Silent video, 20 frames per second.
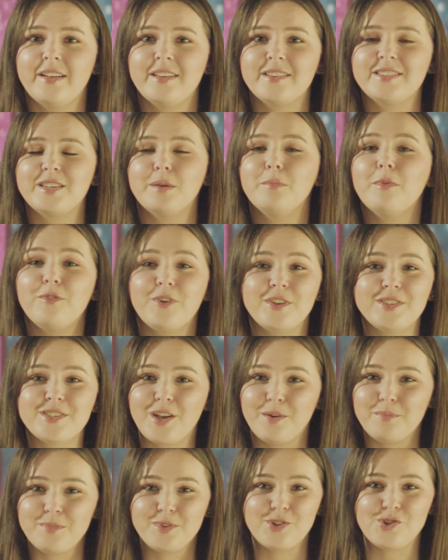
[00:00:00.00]
Some of us
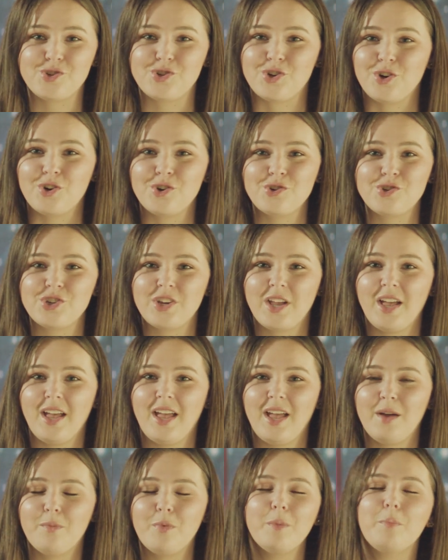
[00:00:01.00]
come to church
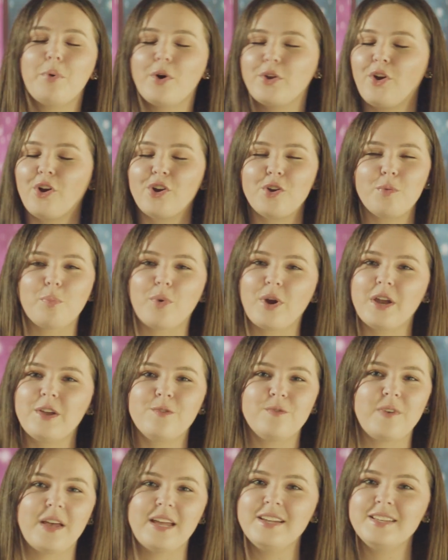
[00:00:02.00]
and we put on a
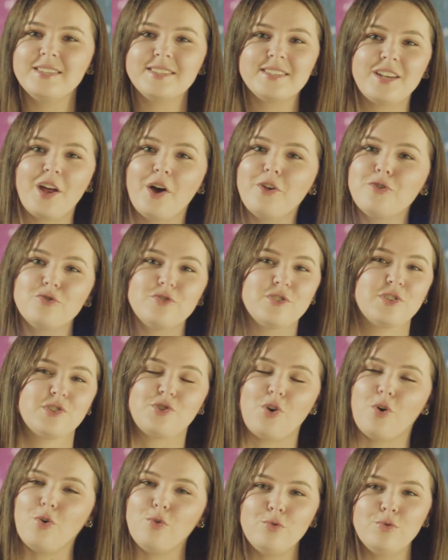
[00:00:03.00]
brave face and others
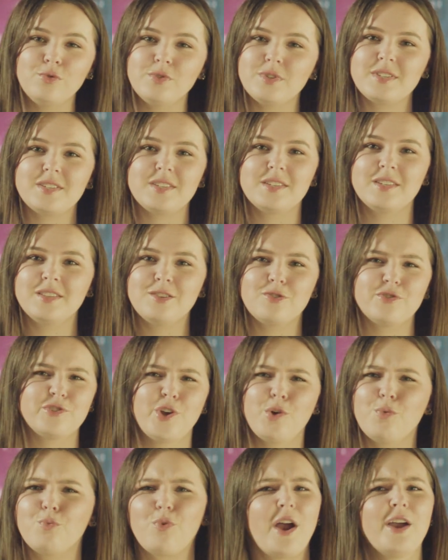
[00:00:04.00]
don't. There's
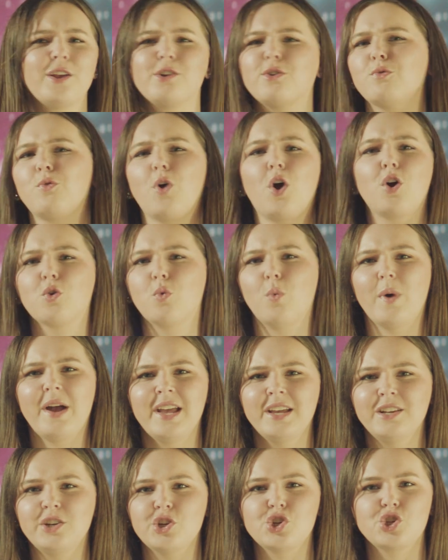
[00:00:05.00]
no right or wrong
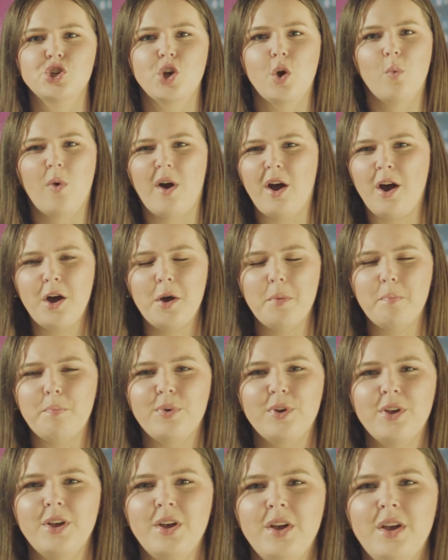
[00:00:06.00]
way to show
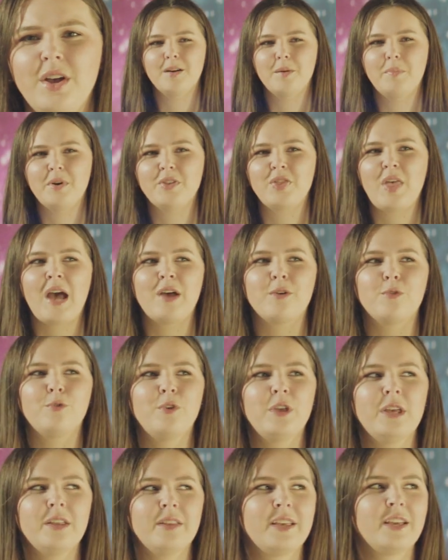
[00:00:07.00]
up. But that
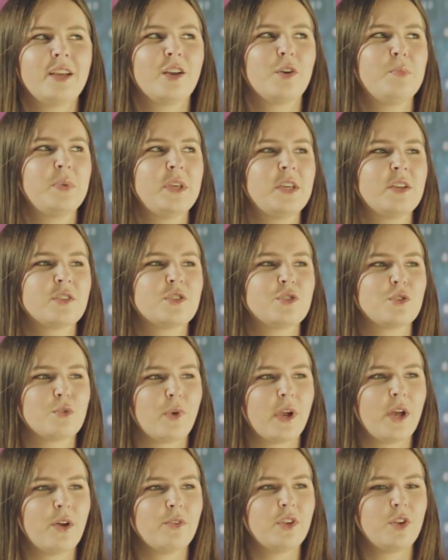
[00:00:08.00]
feeling of being
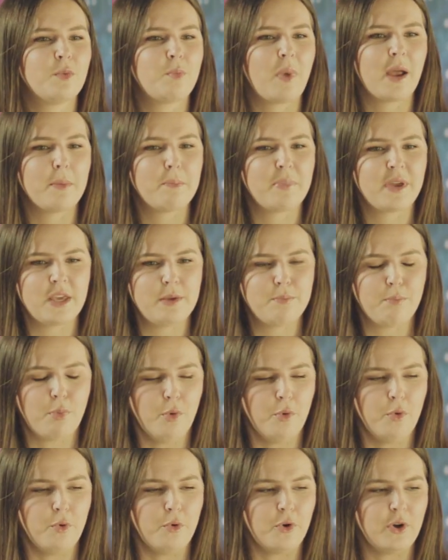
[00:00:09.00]
surrounded by
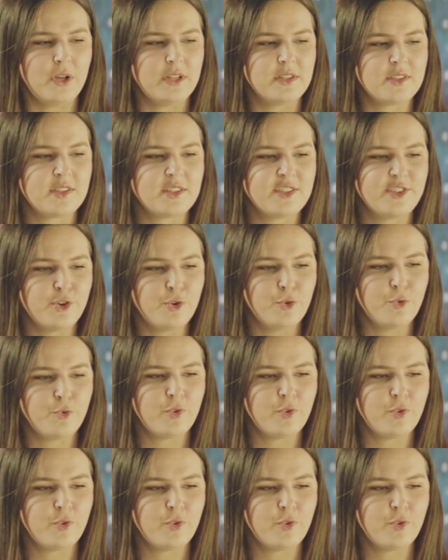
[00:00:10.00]
people and still